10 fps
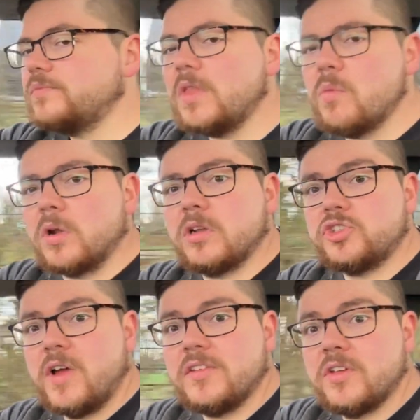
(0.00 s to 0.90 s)
What I'm going
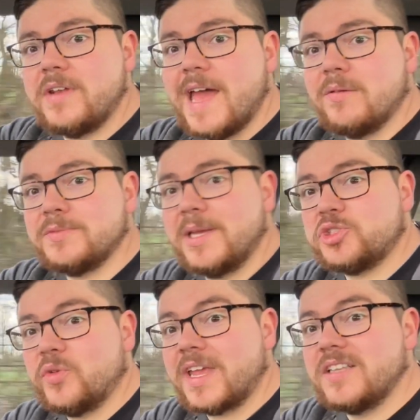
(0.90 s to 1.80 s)
to try and do now is make
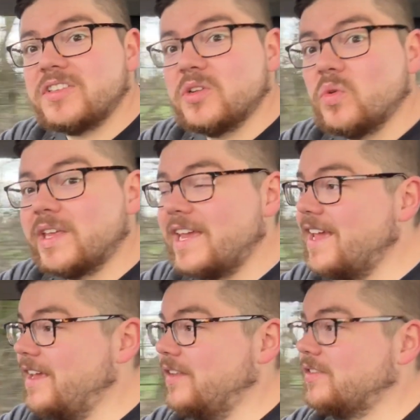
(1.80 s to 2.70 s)
sure it gets in all the
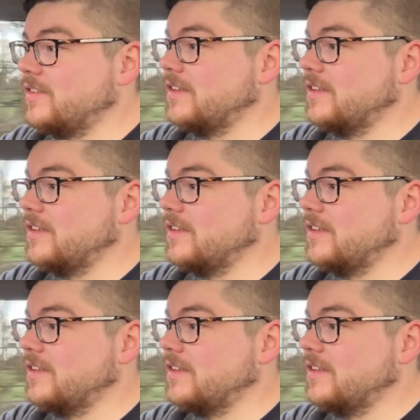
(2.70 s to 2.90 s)
gears.